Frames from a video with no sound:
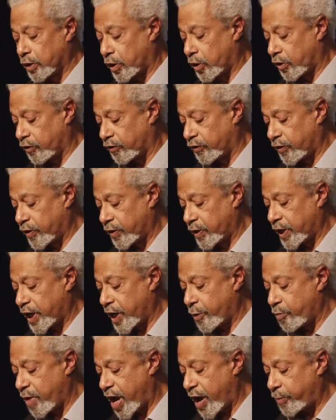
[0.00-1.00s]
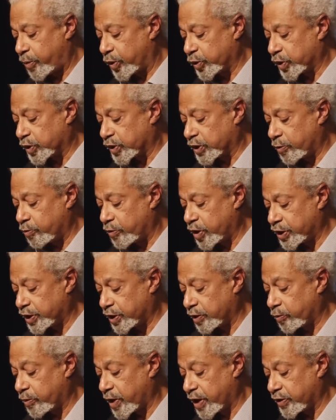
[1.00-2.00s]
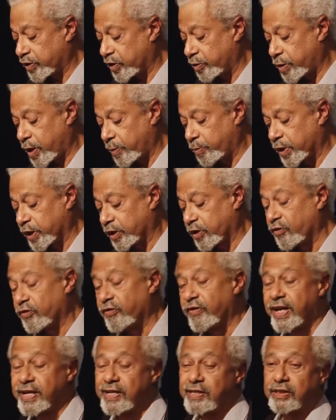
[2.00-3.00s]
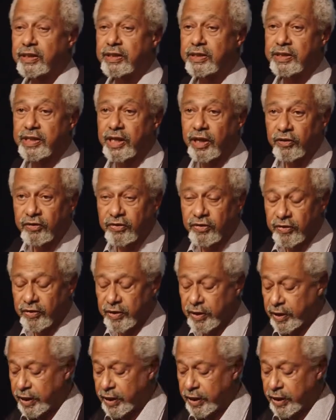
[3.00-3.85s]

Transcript: of a map which was commissioned by the Republic of Venice itself